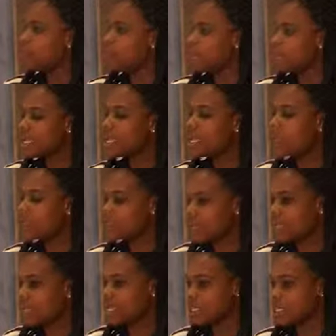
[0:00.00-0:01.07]
make a
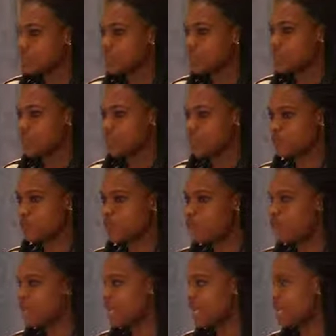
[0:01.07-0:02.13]
better experience for
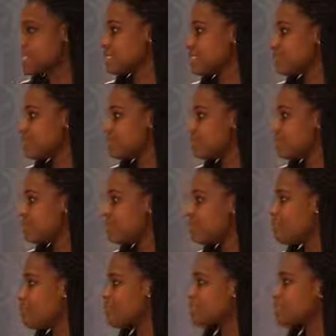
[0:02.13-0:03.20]
their customers. But
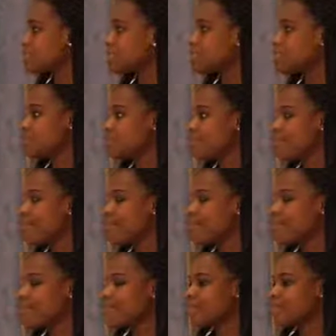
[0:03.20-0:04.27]
many customers have
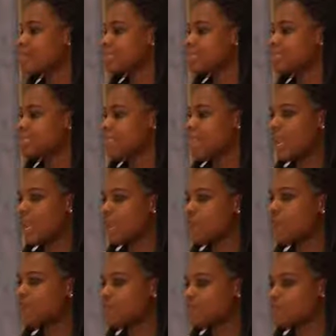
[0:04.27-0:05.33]

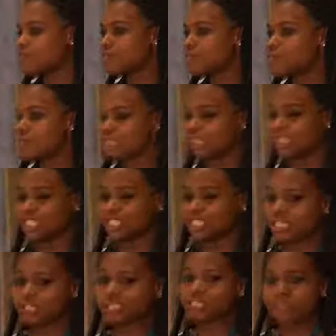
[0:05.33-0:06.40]
declined services
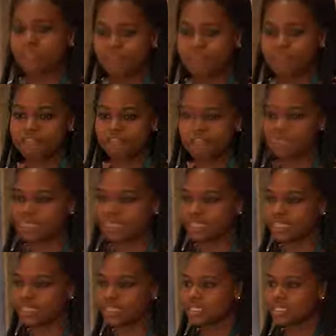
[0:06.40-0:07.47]
just on the fact
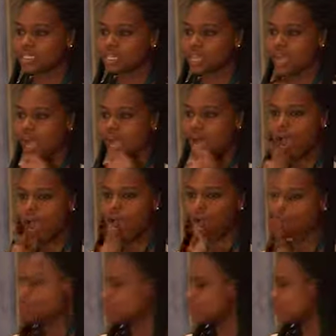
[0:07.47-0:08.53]
that, how
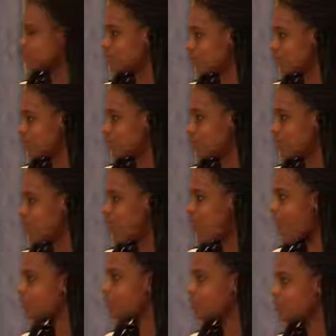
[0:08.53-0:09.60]
do you know?
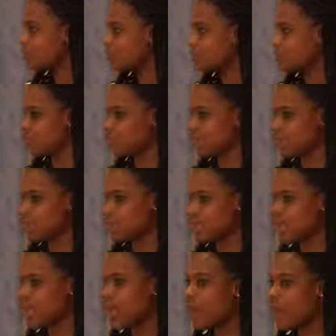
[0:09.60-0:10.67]
How do you know this?
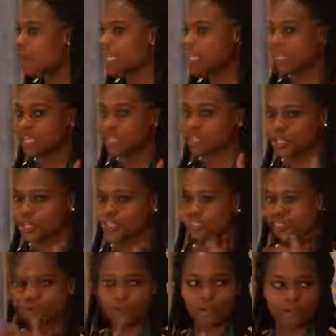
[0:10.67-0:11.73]
How can I trust
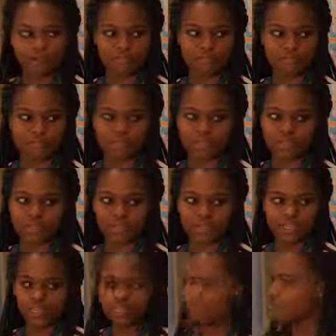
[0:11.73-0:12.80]
you going forward
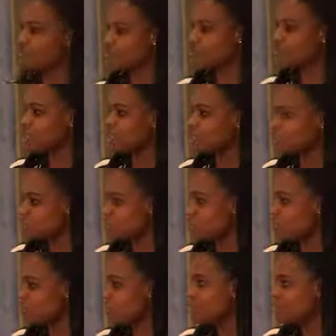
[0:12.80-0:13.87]
if you've already been
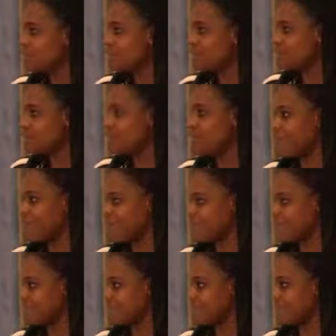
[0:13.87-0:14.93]
snooping in my
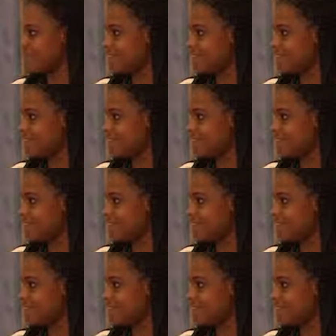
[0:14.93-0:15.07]
life?